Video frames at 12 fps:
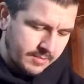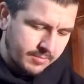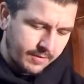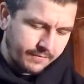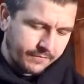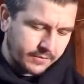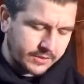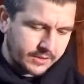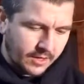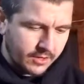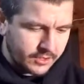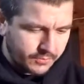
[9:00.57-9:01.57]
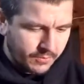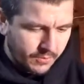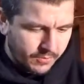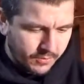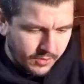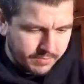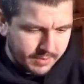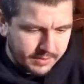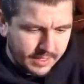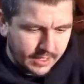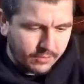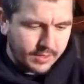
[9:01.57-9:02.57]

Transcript: But for starters, we won't worry about that